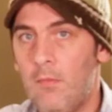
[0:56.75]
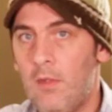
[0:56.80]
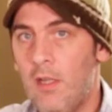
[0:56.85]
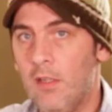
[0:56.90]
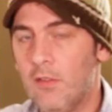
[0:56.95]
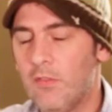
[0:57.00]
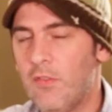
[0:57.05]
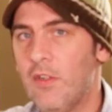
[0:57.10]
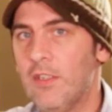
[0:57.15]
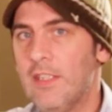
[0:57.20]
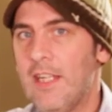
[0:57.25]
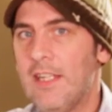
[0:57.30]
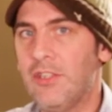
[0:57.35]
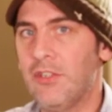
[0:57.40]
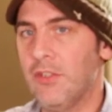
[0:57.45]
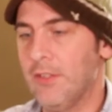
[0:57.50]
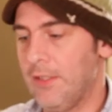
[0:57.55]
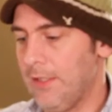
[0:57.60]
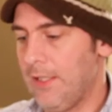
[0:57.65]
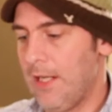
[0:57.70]
Now, as far as
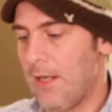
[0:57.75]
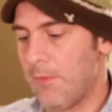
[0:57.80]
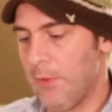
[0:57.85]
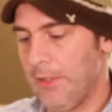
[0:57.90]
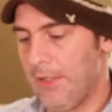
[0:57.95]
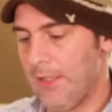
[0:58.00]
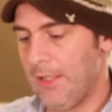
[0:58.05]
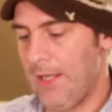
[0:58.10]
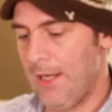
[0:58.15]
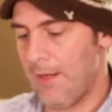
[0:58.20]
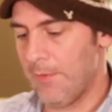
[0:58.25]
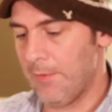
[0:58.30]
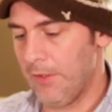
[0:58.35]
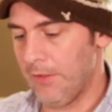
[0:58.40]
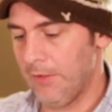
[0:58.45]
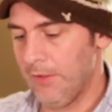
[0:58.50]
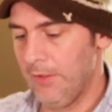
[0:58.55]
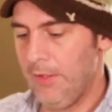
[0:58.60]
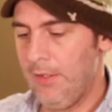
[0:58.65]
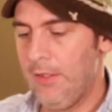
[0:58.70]
extras that come with the
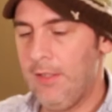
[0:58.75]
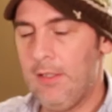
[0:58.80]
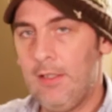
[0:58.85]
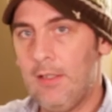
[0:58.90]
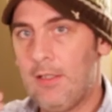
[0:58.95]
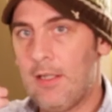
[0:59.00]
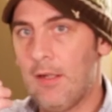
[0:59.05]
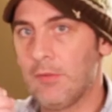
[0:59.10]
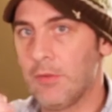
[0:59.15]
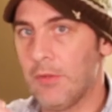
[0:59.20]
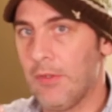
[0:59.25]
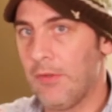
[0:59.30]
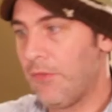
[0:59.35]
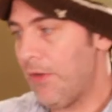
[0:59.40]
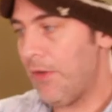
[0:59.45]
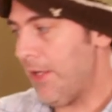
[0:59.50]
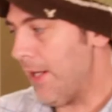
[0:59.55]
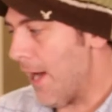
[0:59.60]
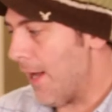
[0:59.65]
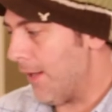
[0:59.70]
camera, it comes with 3